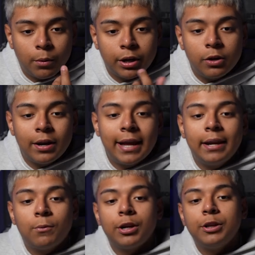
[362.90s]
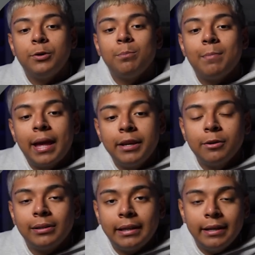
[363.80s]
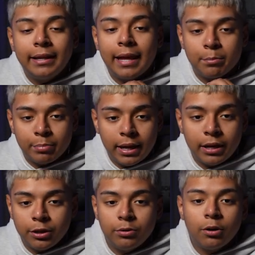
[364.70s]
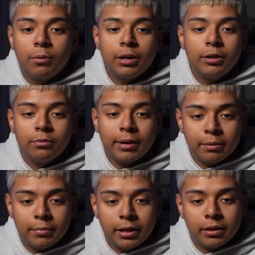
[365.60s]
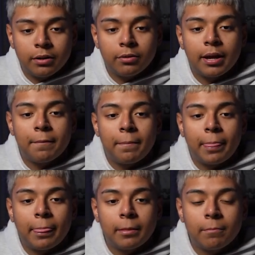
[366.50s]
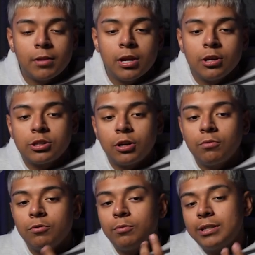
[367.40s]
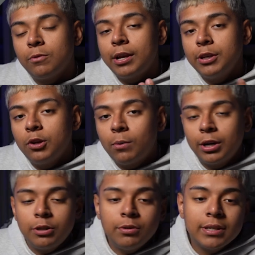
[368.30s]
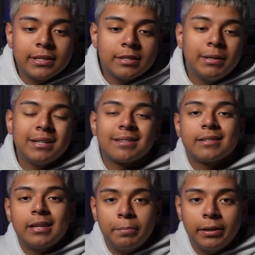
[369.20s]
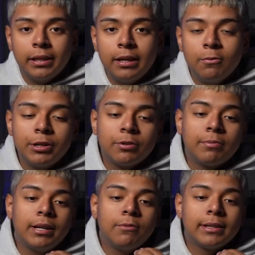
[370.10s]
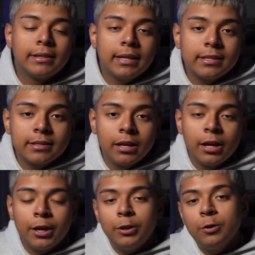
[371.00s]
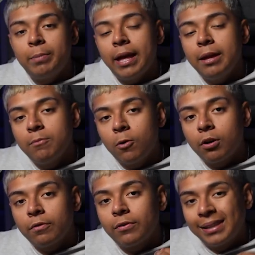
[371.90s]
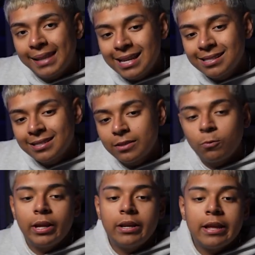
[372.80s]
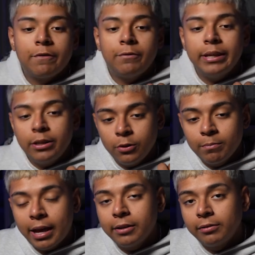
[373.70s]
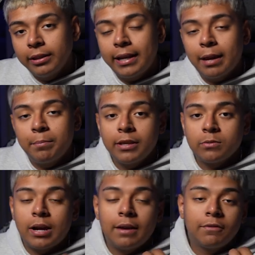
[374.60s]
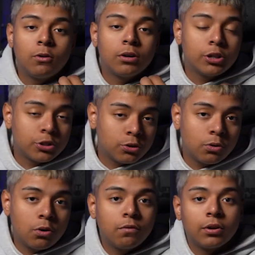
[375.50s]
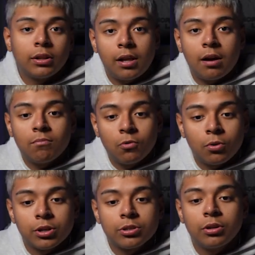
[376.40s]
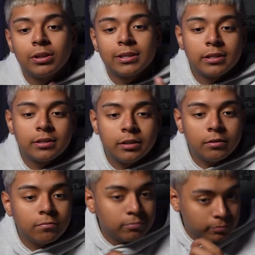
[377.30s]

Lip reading: We're gonna go ahead and wanna do manual lead campaign. You don't wanna do recommended, okay? So the reason why you don't want to do this is because typically when you're running with this, you pay more for less. When if we do manual lead campaigns, we'll have control over a lot more. So let's continue.